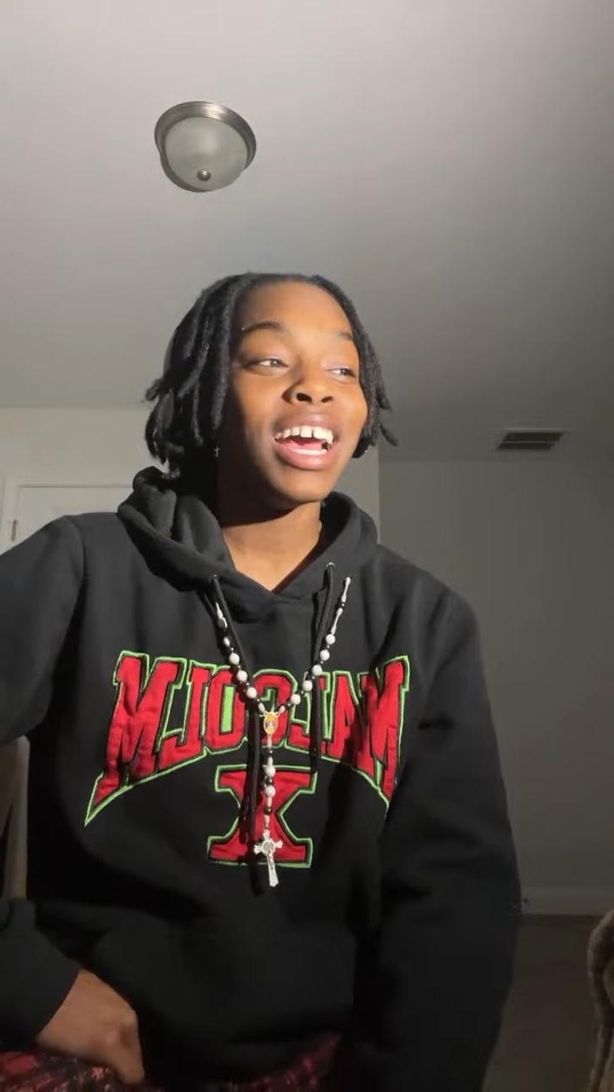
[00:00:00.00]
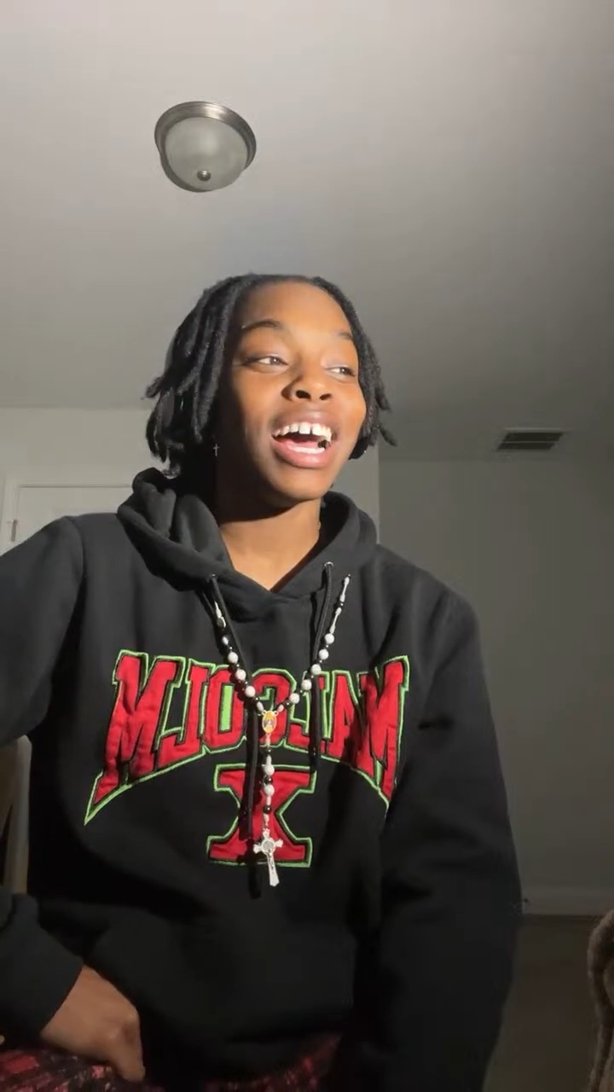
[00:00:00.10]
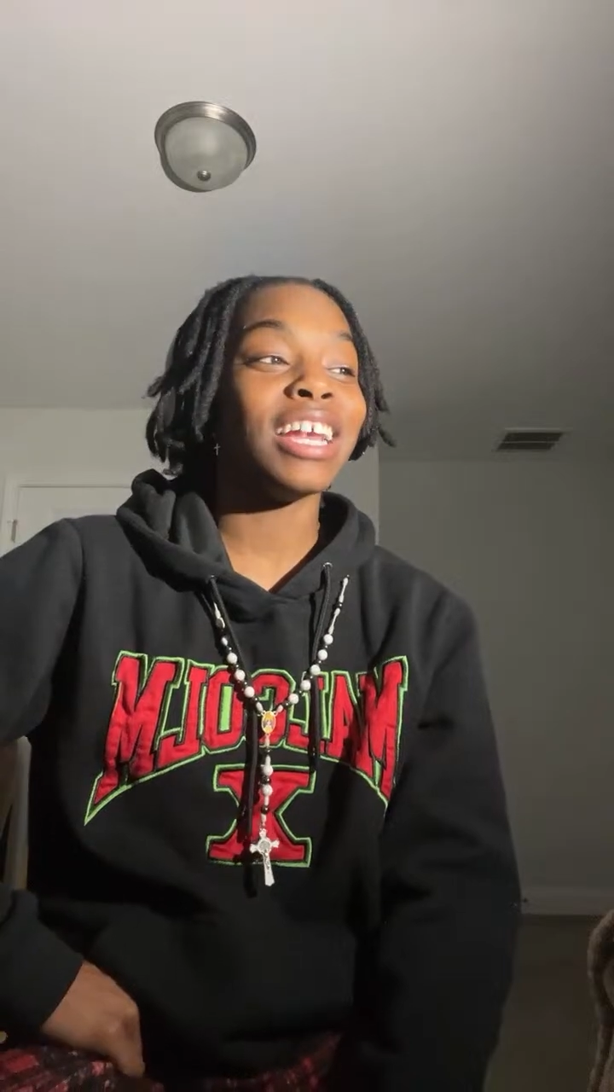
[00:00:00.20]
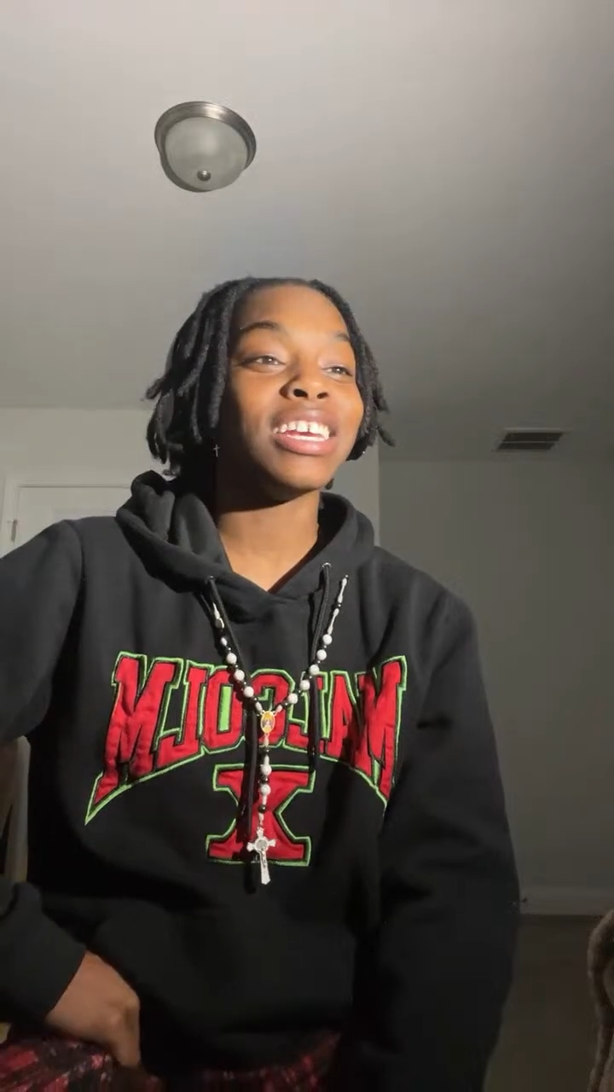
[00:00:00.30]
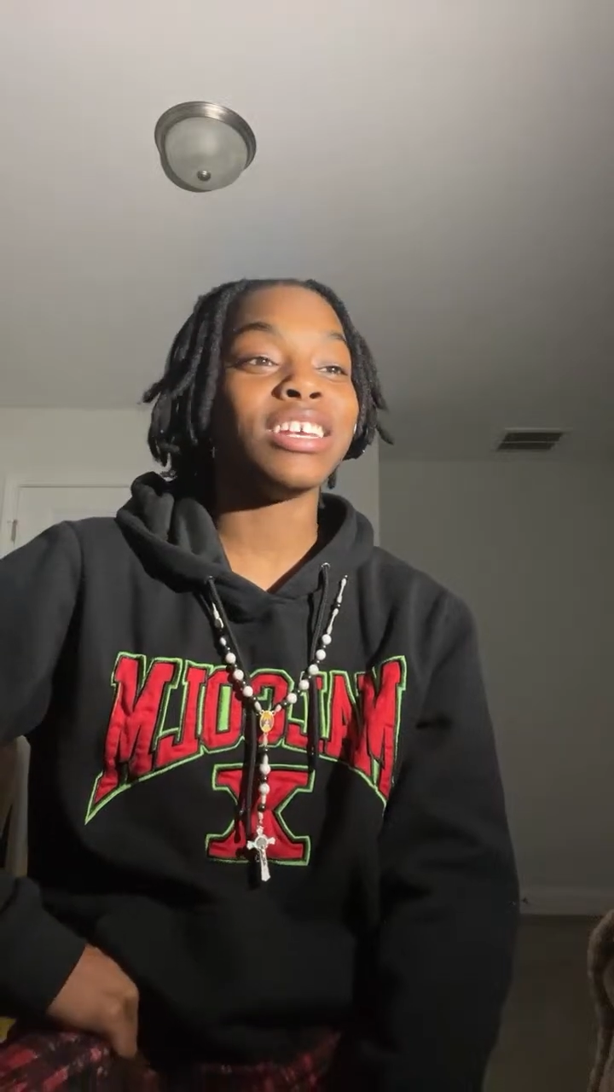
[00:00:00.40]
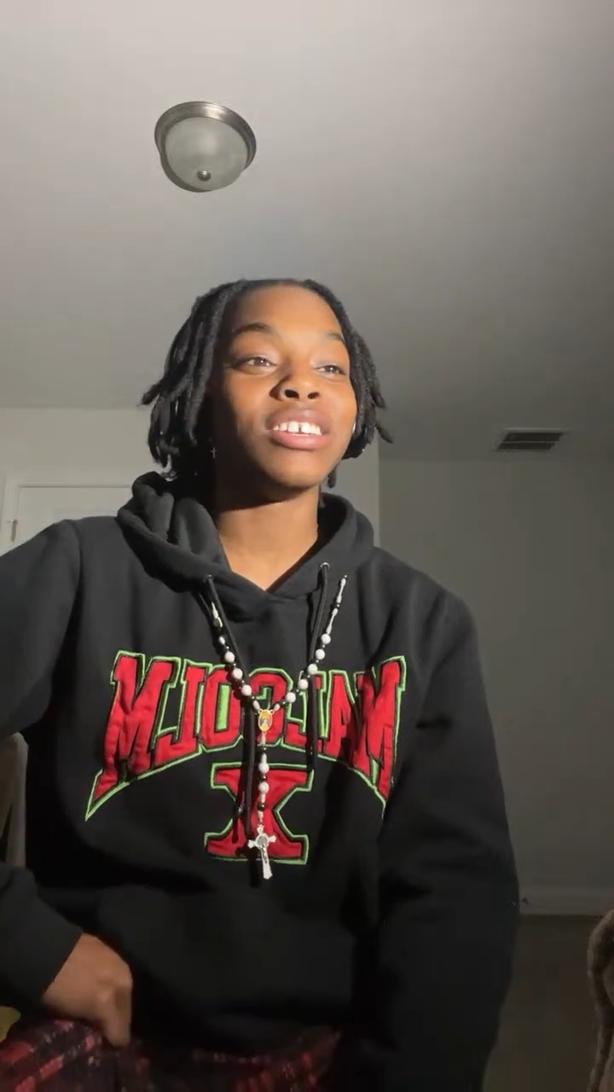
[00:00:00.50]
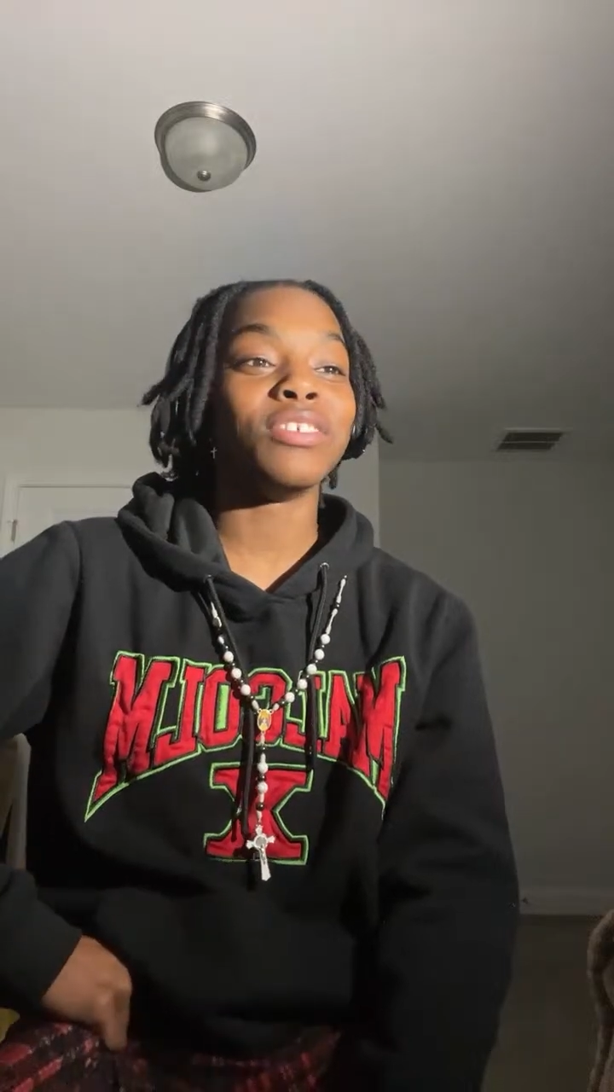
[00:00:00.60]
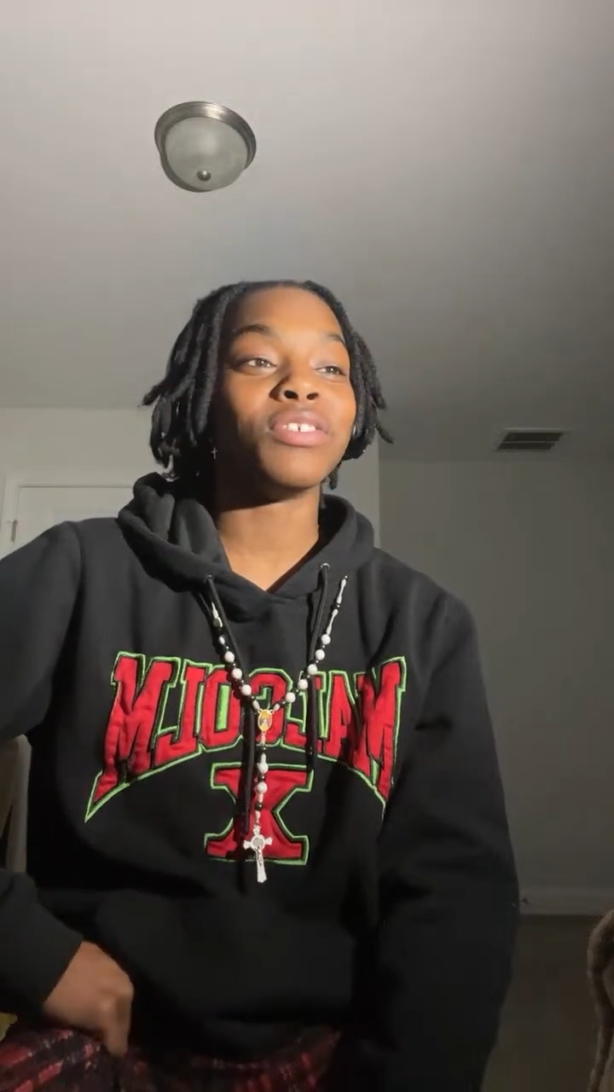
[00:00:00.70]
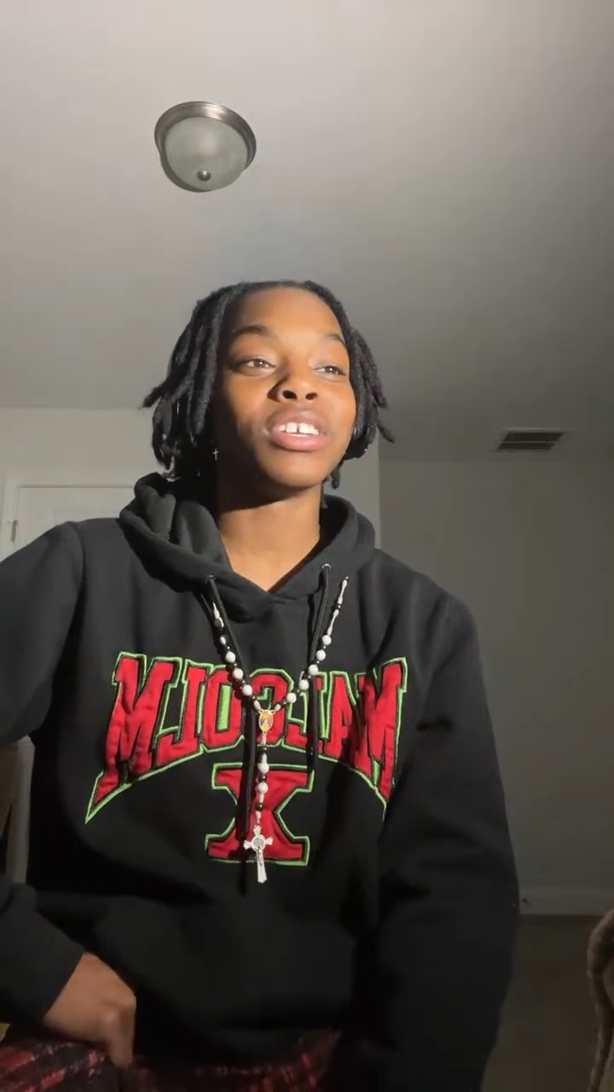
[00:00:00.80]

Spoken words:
I didn't want